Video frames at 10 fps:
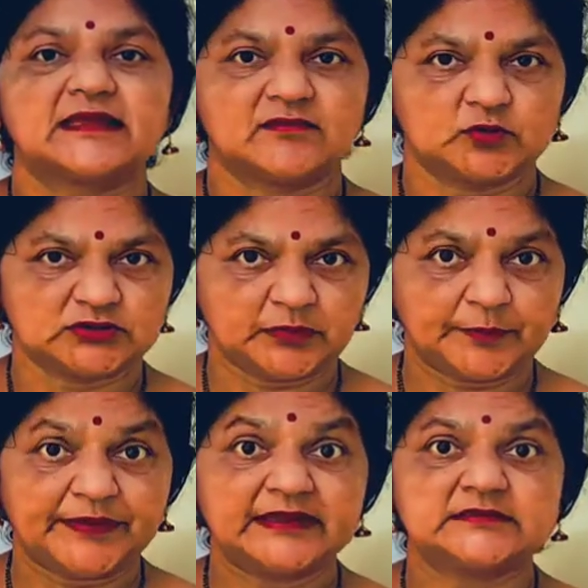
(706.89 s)

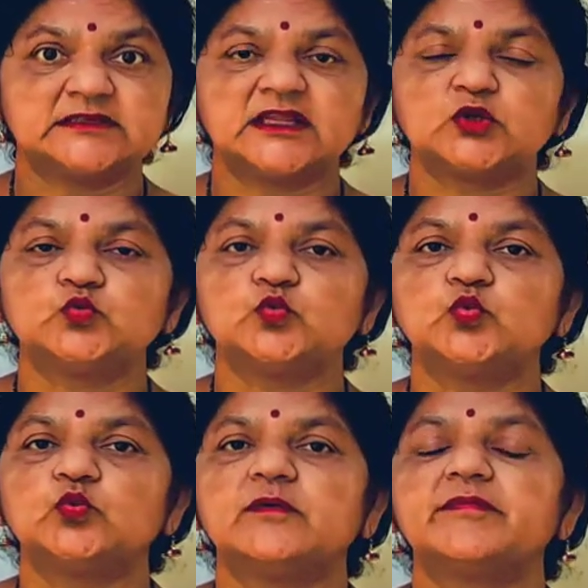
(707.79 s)
what they
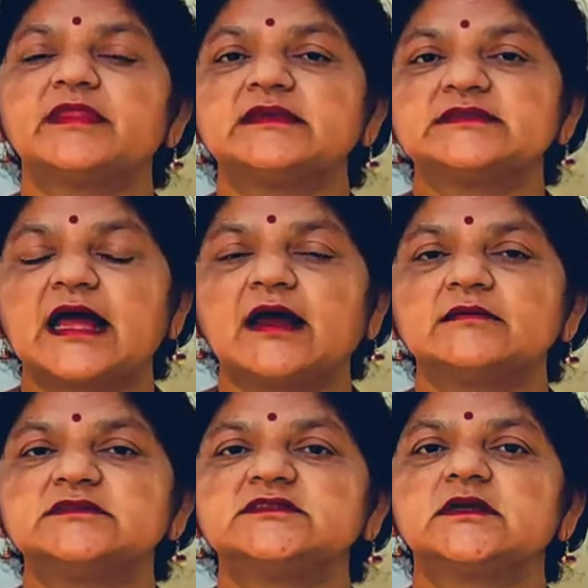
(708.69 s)
do is
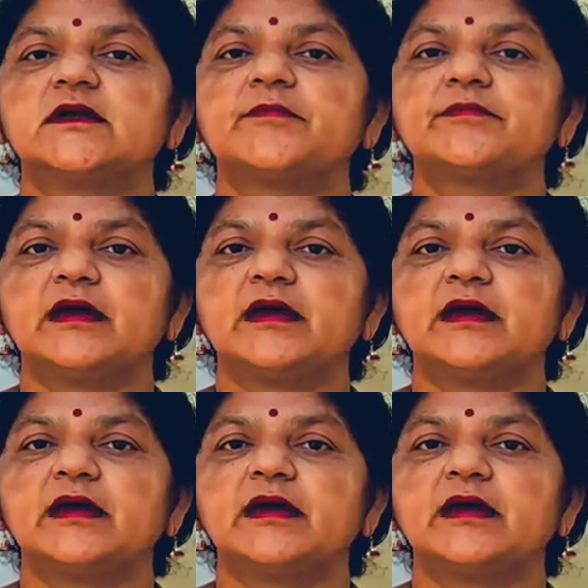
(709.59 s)
just